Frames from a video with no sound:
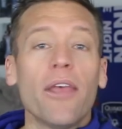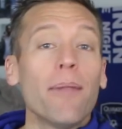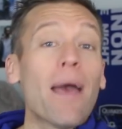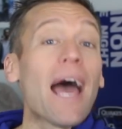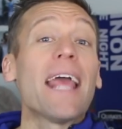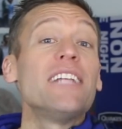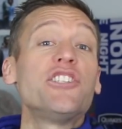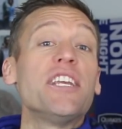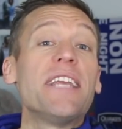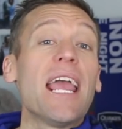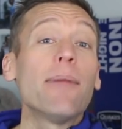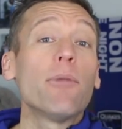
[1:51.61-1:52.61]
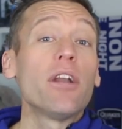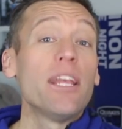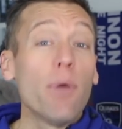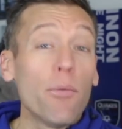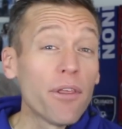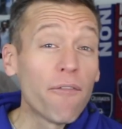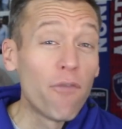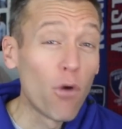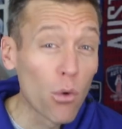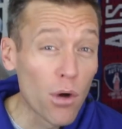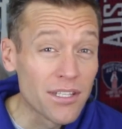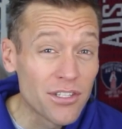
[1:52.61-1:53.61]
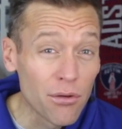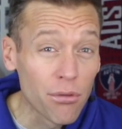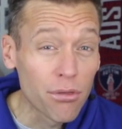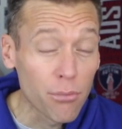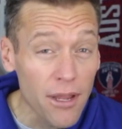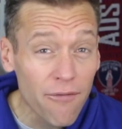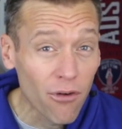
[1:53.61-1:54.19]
And then Matt HG Gamer, he went with a 4-1-2-3